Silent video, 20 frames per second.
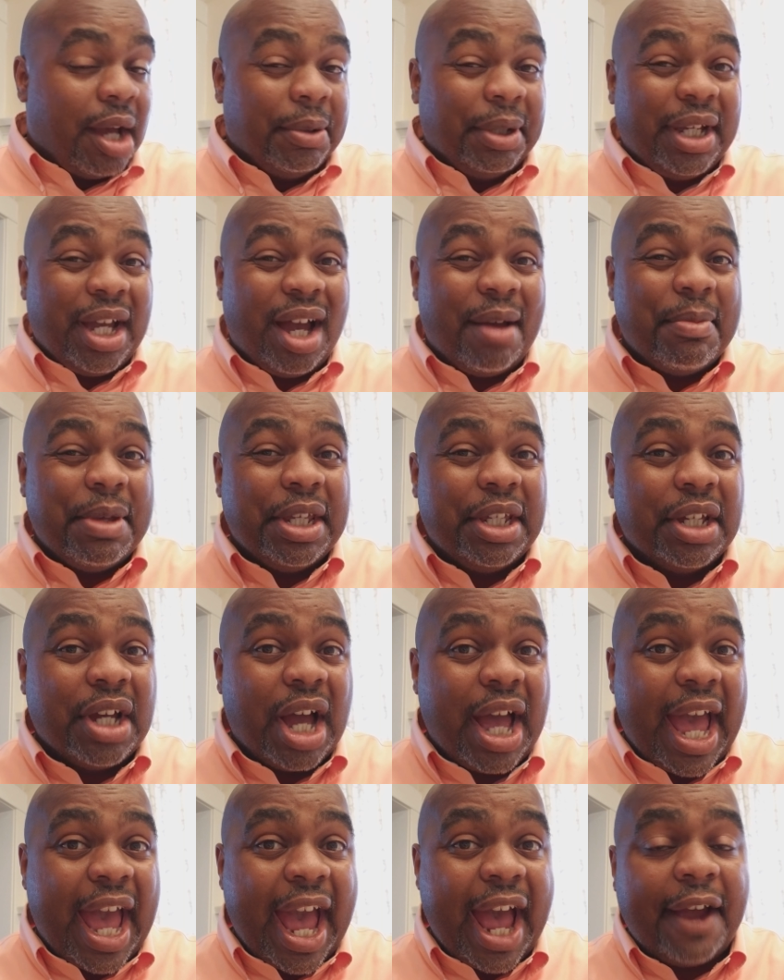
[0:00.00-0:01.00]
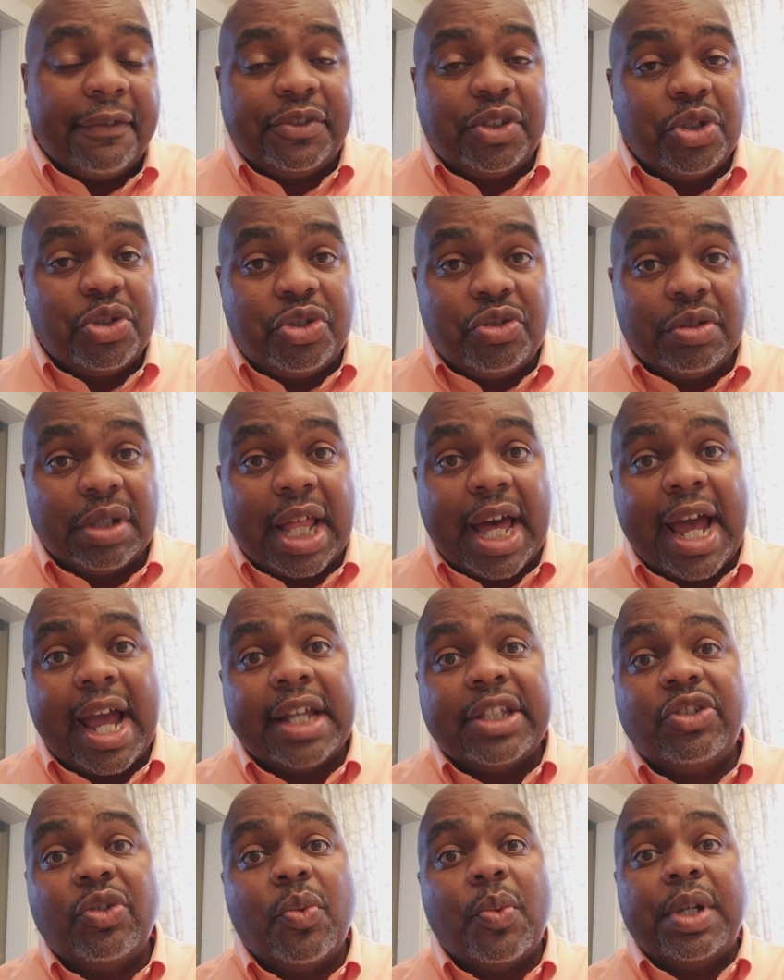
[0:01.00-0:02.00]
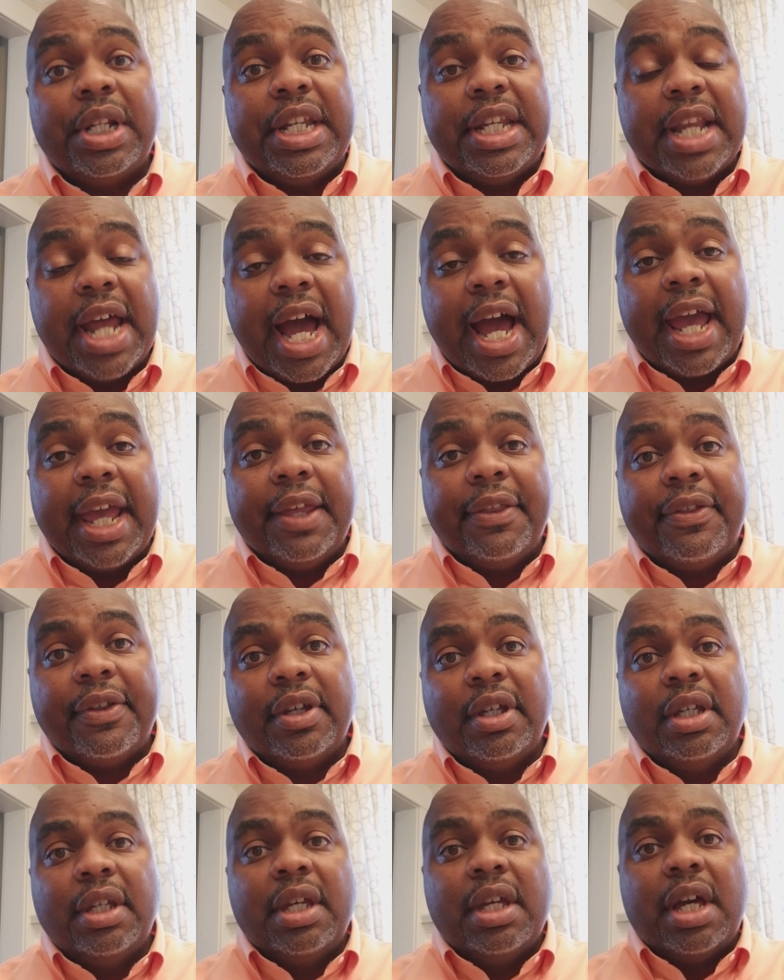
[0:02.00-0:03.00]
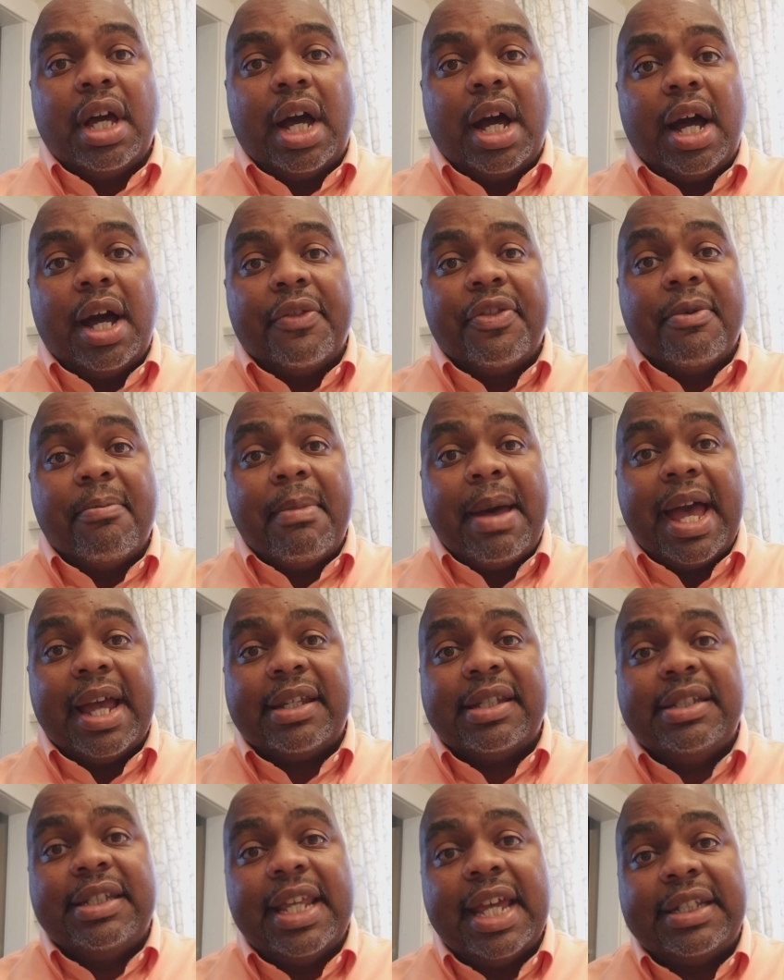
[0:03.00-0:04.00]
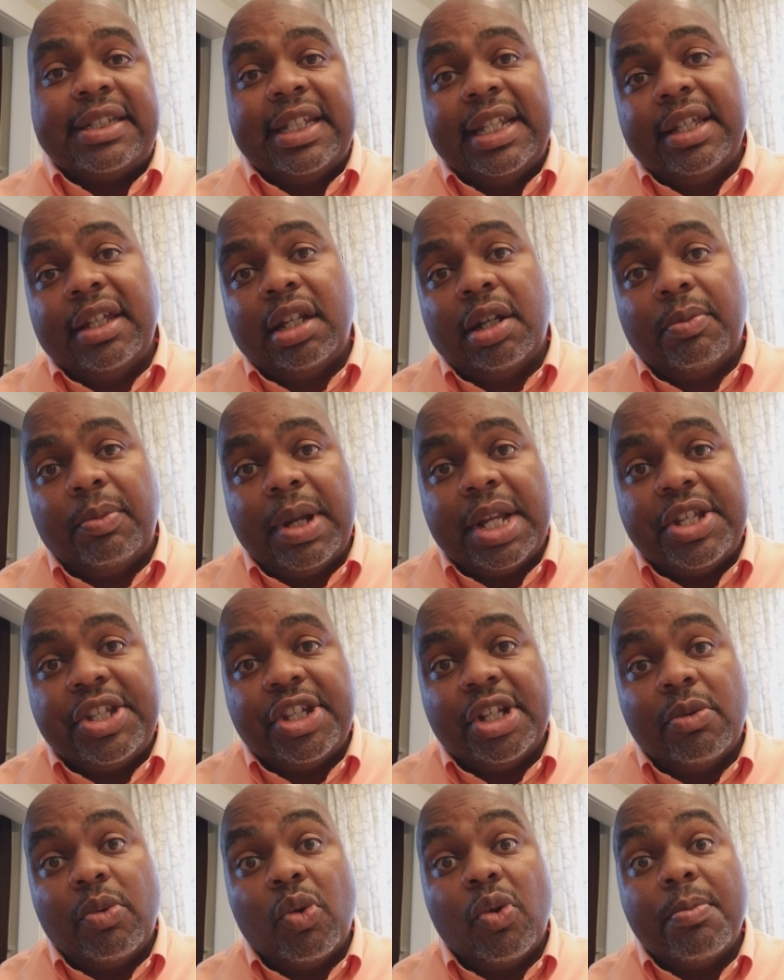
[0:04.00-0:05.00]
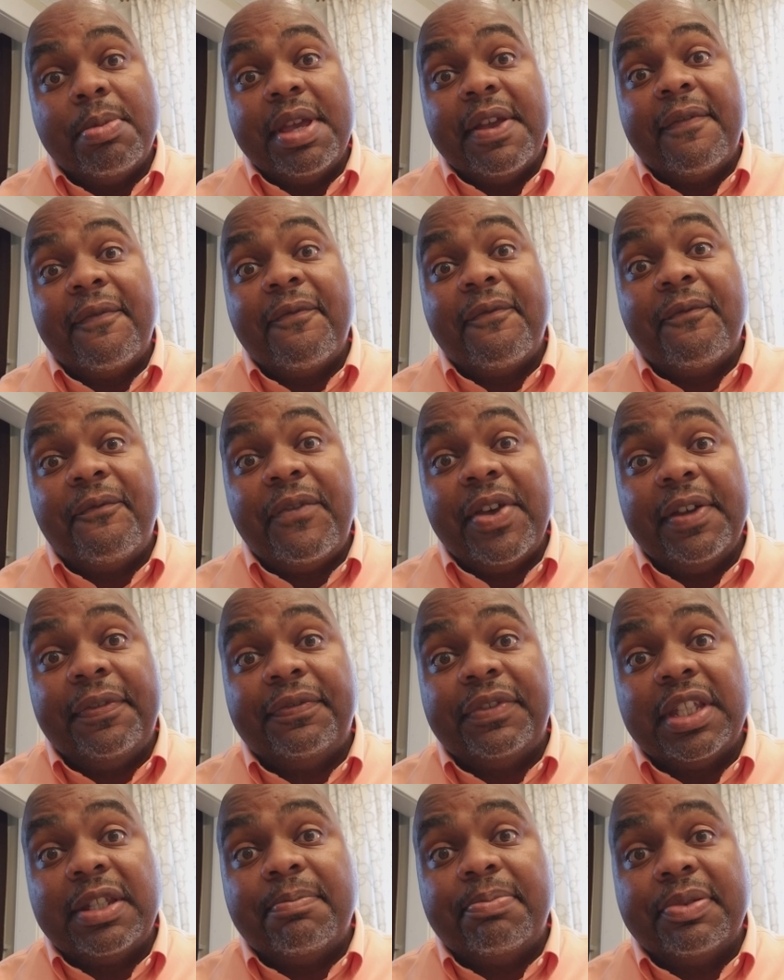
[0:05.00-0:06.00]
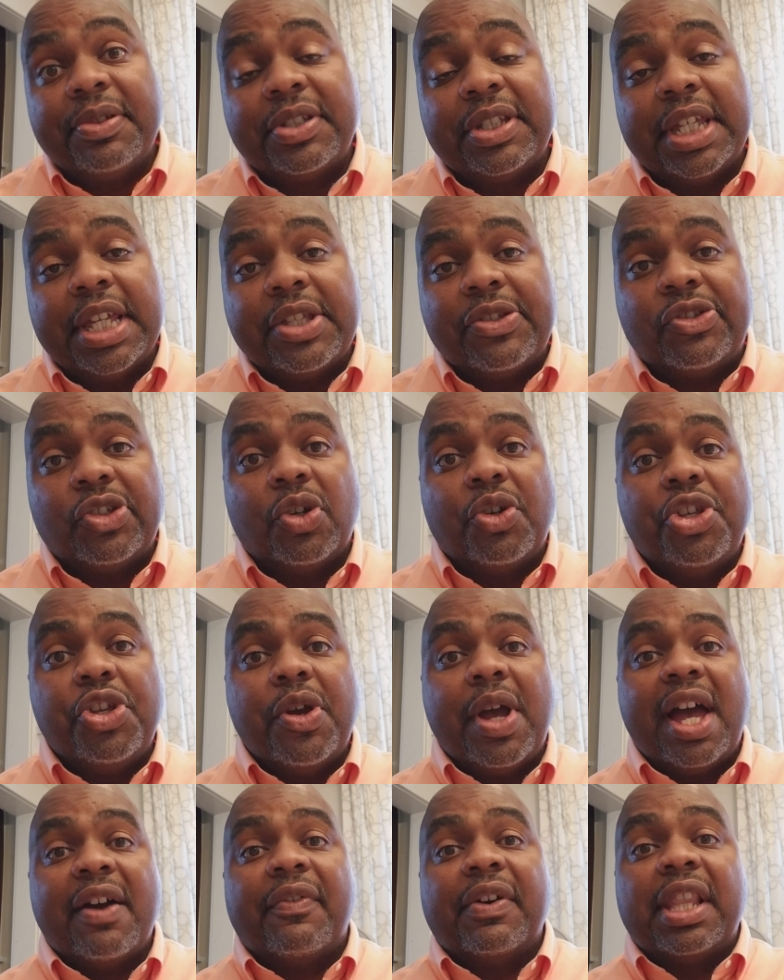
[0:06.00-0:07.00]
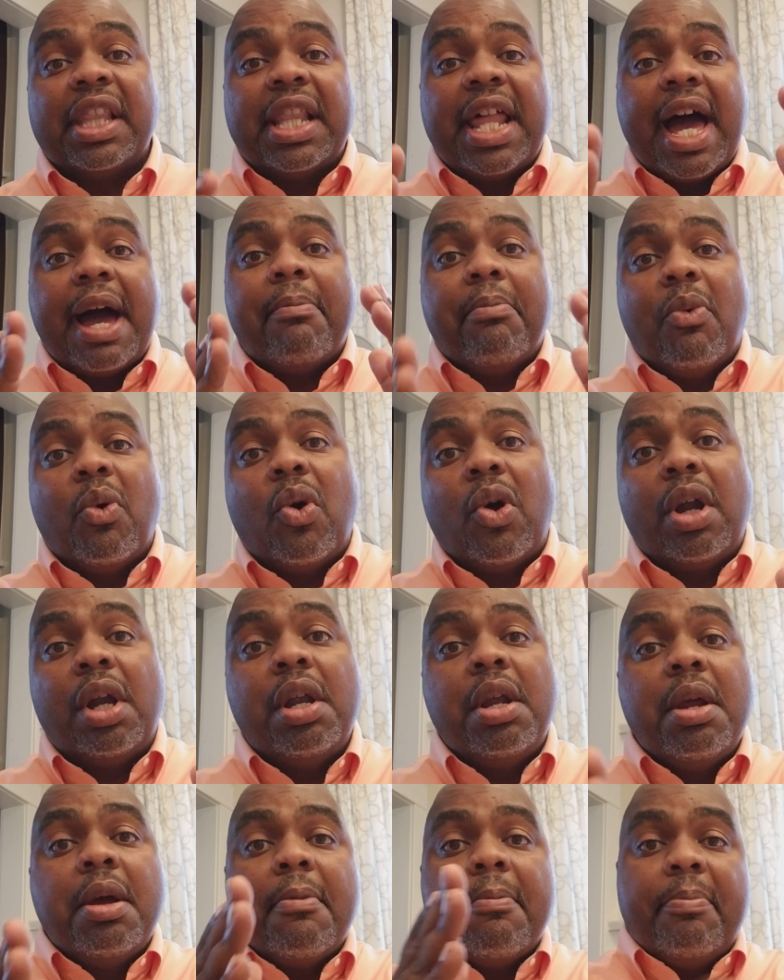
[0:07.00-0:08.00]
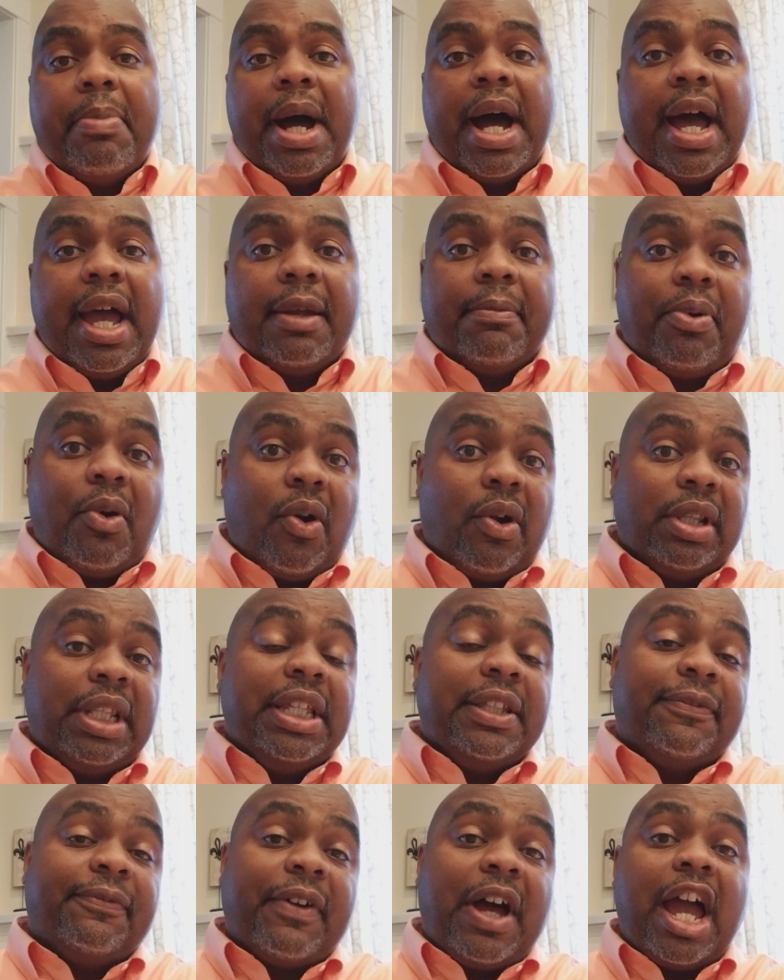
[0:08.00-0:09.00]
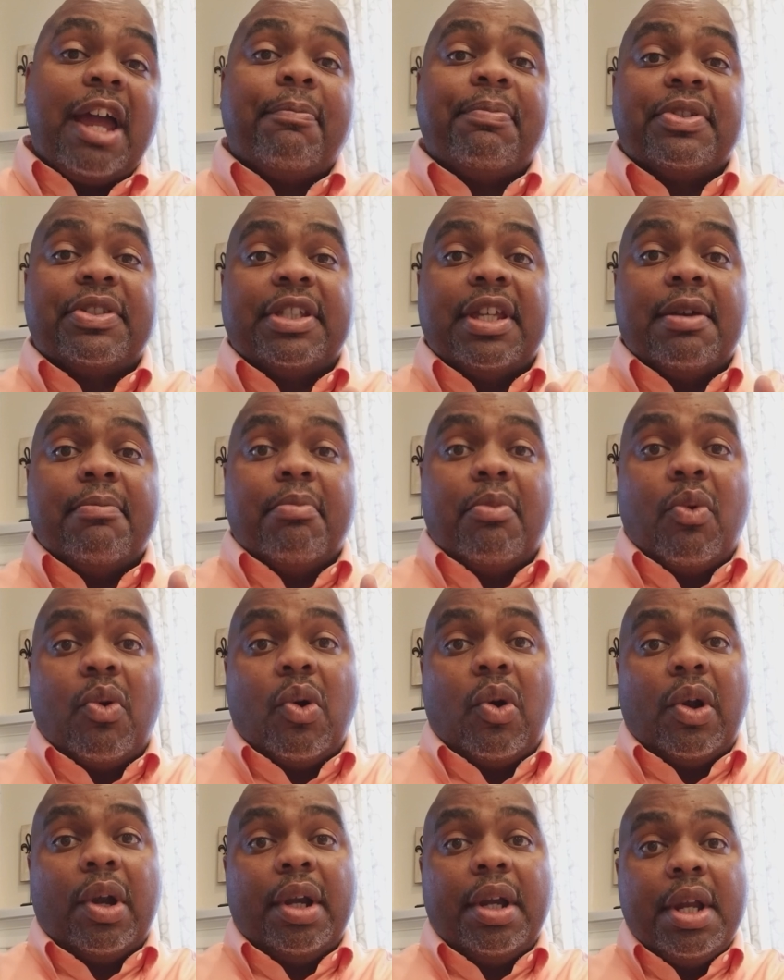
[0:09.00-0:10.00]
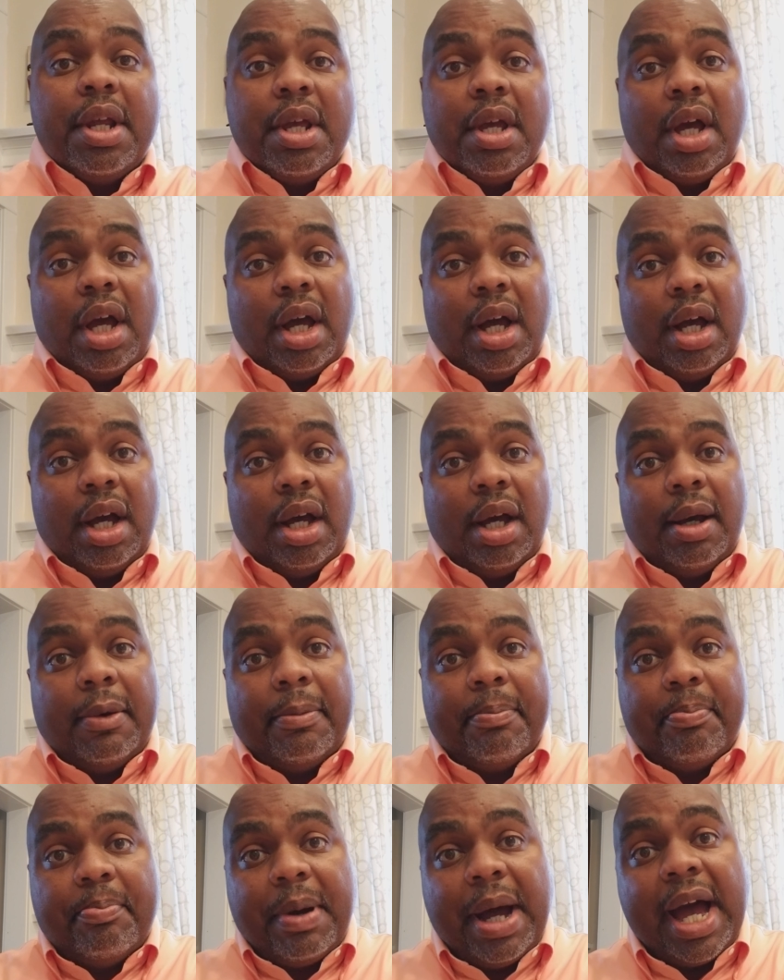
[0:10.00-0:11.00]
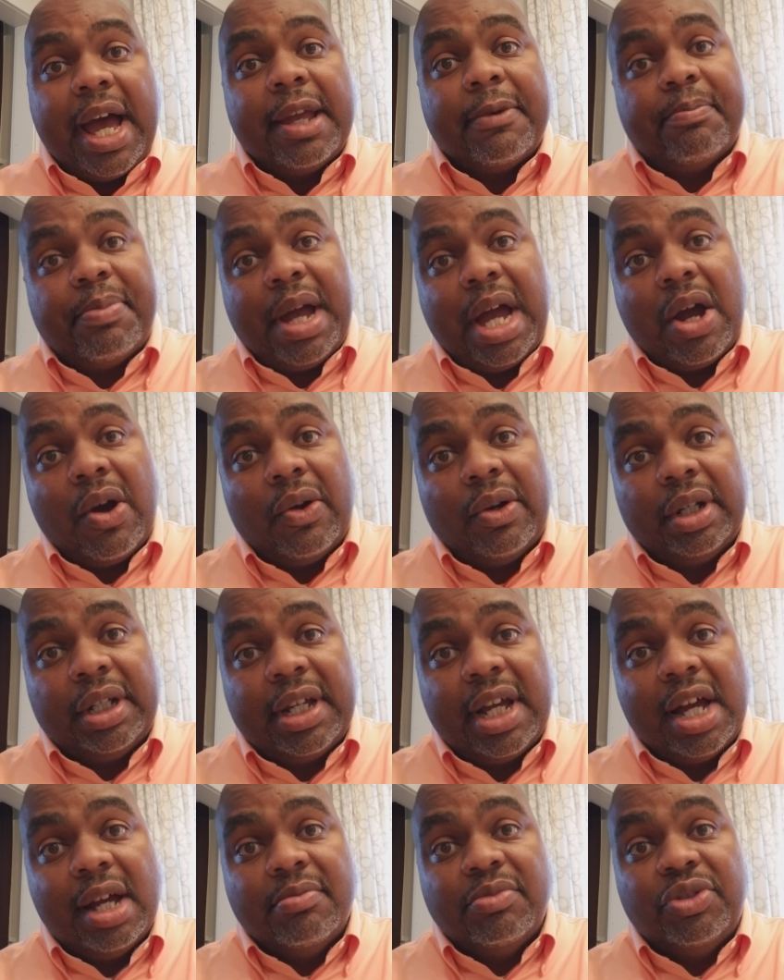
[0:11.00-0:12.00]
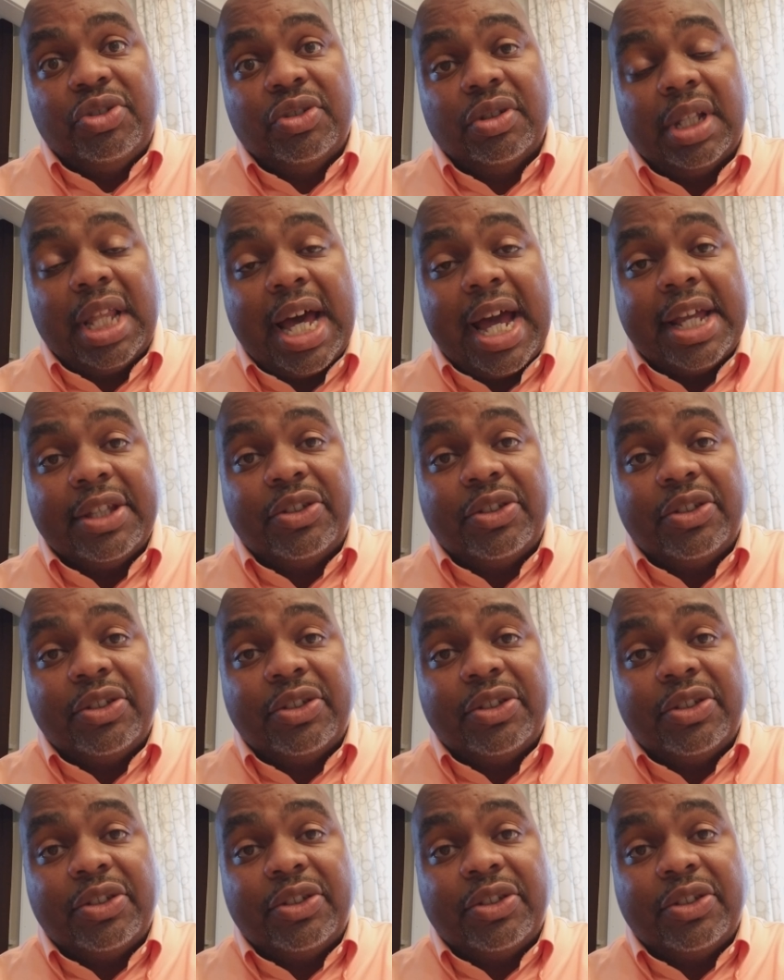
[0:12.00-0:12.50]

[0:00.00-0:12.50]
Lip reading: Coming after July 29th, the max debt to income ratio will be 50%. So you have a lot more buying power, at least 5% more buying power come July